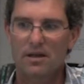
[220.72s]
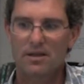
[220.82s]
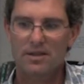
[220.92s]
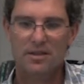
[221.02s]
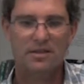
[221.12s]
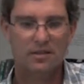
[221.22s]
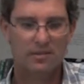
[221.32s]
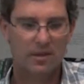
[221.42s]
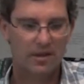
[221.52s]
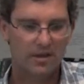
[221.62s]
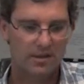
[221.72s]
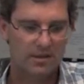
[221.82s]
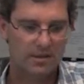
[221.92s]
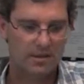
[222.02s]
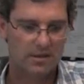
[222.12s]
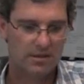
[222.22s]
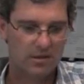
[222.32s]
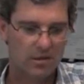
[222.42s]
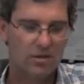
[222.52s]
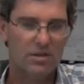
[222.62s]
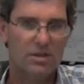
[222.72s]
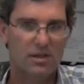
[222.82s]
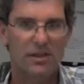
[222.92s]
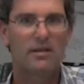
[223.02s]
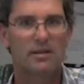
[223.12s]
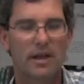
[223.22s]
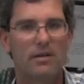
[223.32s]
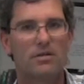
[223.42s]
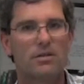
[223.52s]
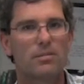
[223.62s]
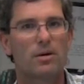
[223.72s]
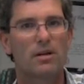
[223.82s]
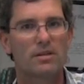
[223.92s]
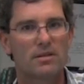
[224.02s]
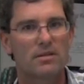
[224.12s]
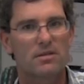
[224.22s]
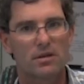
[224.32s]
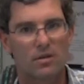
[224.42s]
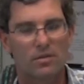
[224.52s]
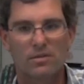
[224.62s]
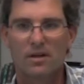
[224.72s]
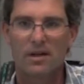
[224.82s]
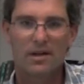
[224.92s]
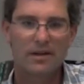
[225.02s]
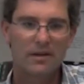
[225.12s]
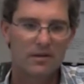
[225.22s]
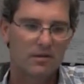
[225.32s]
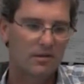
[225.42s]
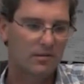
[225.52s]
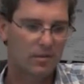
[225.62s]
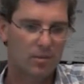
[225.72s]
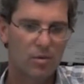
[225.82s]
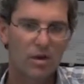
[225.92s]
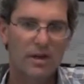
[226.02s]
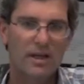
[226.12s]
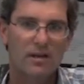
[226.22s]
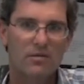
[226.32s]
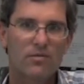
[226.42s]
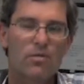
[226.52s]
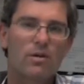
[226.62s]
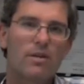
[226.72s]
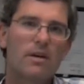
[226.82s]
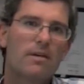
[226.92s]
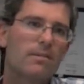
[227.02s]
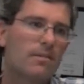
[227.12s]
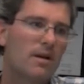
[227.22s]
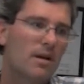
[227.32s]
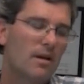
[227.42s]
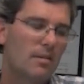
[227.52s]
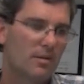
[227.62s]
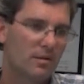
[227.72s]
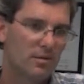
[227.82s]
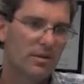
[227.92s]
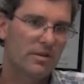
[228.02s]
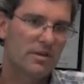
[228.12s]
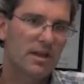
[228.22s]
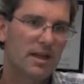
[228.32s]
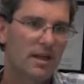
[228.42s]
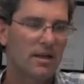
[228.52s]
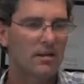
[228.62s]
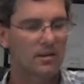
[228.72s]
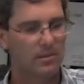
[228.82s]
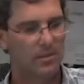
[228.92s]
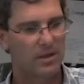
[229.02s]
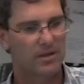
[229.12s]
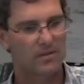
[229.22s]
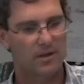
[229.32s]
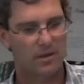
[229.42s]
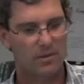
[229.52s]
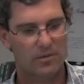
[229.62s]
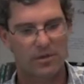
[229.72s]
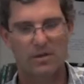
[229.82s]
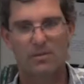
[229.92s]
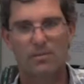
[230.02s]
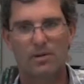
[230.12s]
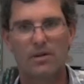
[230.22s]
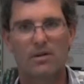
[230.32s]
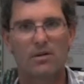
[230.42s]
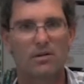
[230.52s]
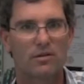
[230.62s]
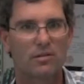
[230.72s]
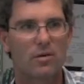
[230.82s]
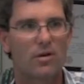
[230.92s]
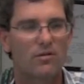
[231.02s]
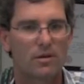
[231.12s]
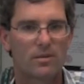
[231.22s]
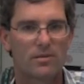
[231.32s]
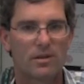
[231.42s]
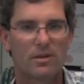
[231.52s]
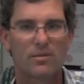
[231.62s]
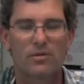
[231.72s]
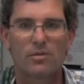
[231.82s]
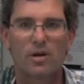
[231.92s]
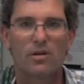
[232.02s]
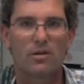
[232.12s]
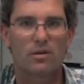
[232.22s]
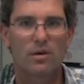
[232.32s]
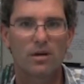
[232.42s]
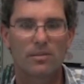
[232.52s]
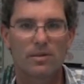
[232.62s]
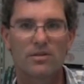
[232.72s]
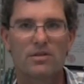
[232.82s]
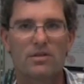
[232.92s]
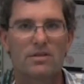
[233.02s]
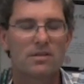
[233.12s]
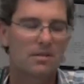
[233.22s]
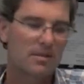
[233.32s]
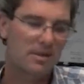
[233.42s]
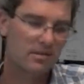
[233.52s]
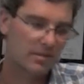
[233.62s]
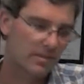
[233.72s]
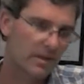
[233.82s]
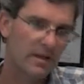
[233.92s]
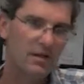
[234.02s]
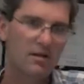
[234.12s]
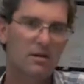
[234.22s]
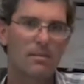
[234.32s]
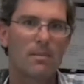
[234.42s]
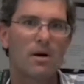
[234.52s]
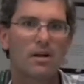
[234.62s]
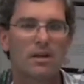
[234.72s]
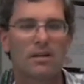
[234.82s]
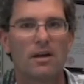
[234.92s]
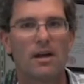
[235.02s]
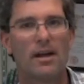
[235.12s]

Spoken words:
a system that is closely linked to energy prices. So, if the poor can't afford them, but the rich can, the big farmers become bigger, the small farmers become smaller or go out of business, they become dependent on a market,